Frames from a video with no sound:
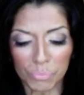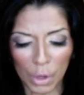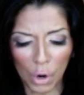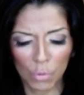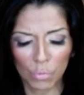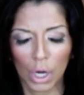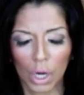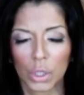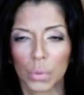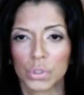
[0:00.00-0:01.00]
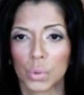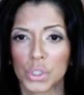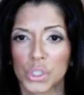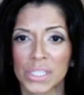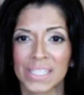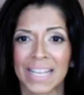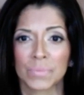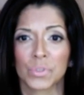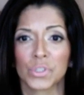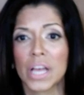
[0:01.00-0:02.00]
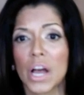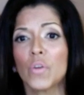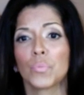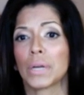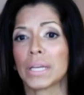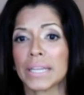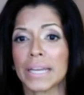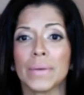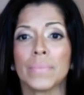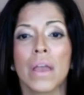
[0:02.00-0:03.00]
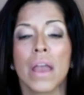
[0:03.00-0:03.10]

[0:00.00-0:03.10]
um, uh, go to the Lord Jesus, ask Him yourself, pray to Him,